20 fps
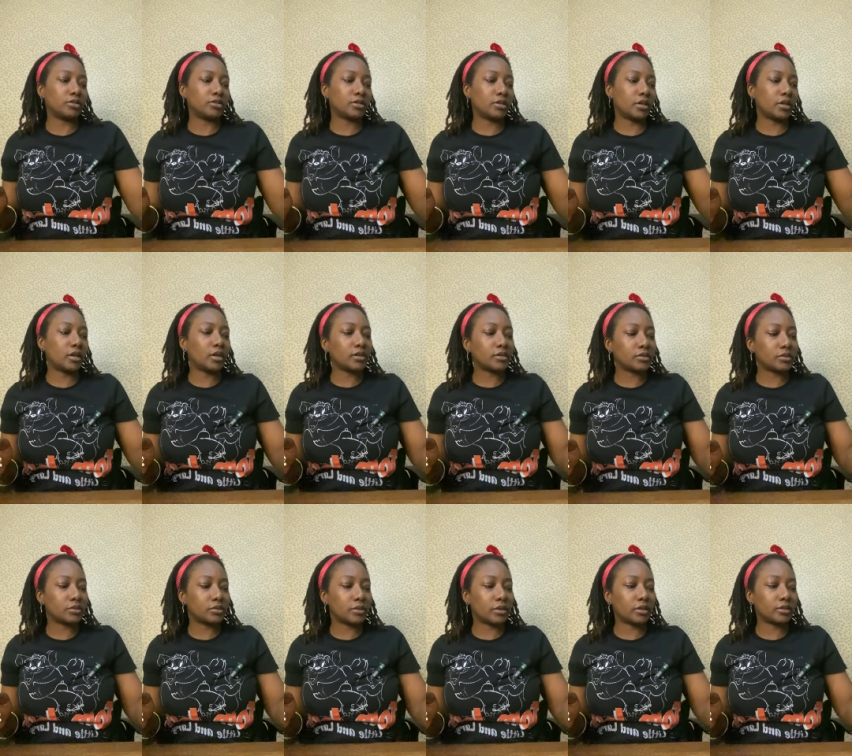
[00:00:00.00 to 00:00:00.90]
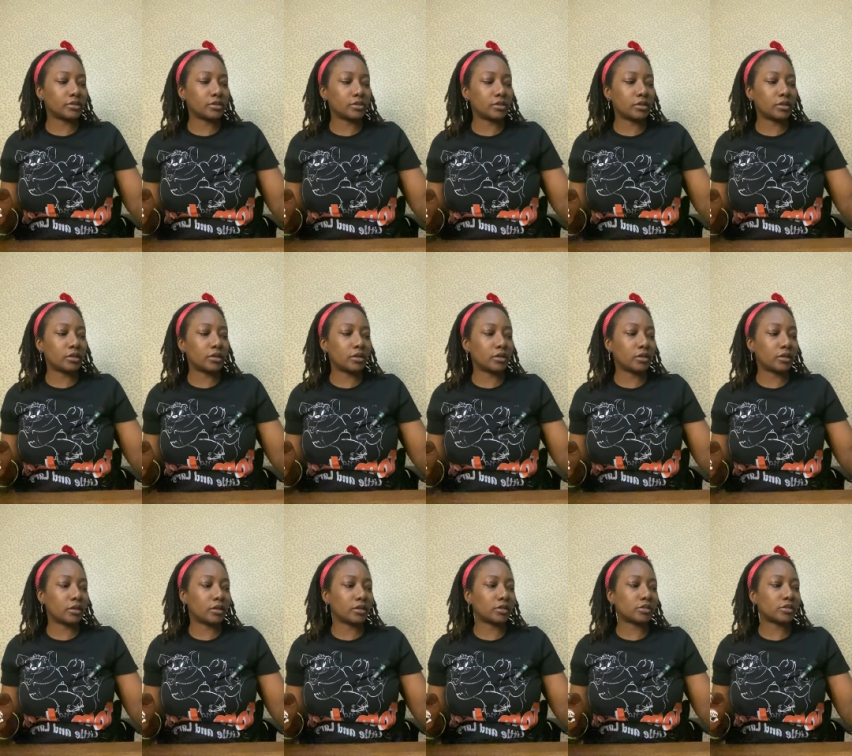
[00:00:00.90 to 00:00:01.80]
Just one
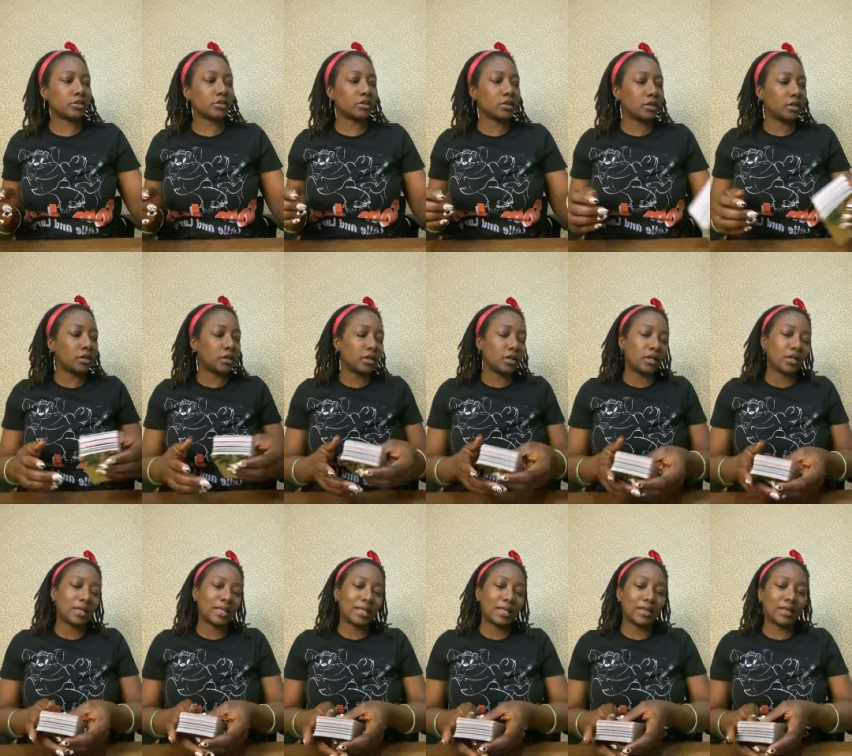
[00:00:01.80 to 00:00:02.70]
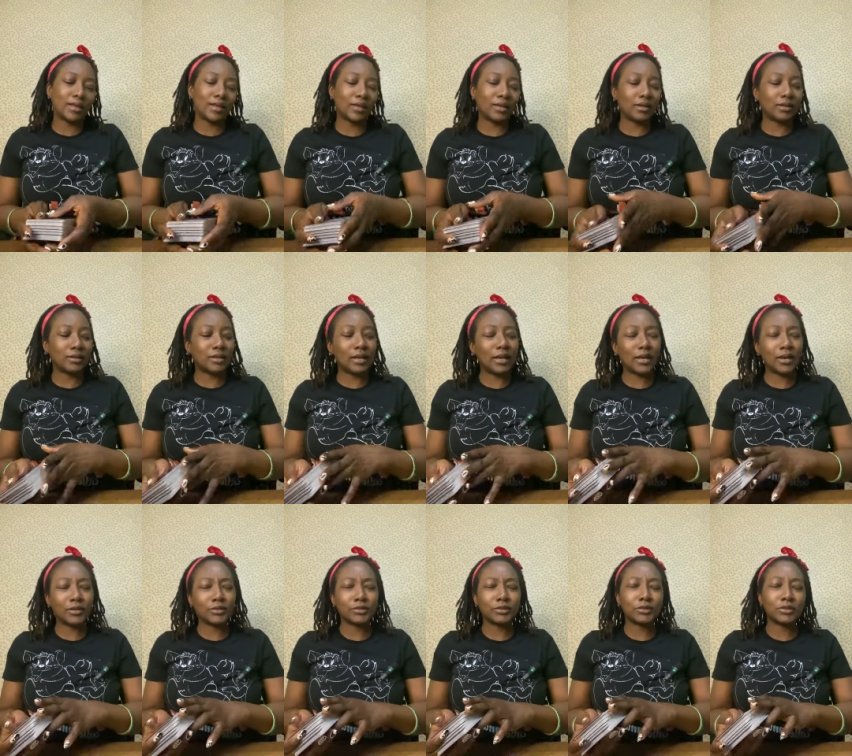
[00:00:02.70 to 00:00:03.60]
touch, and
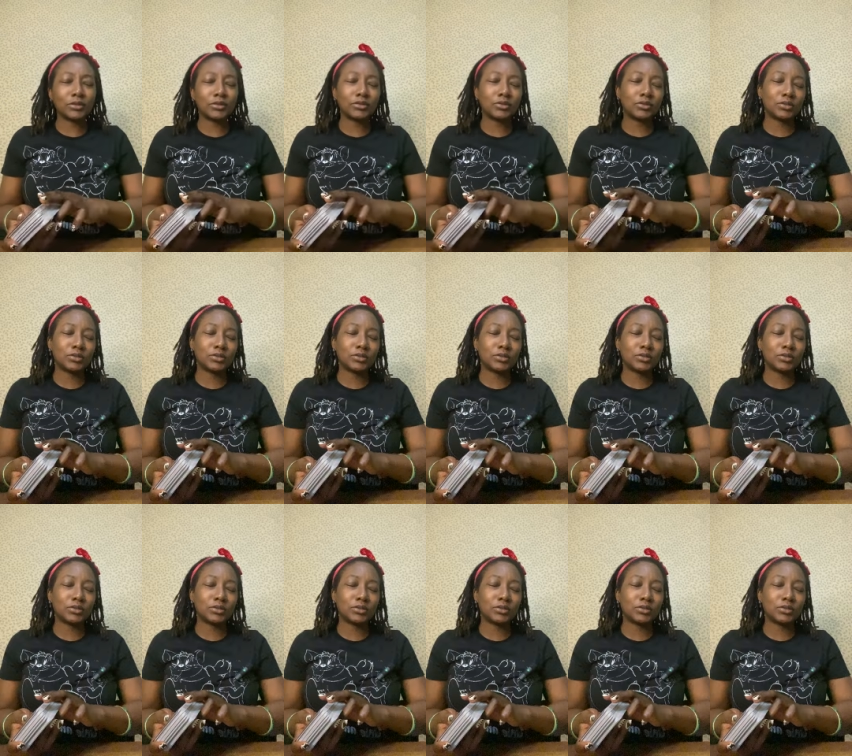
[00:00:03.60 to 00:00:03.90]
I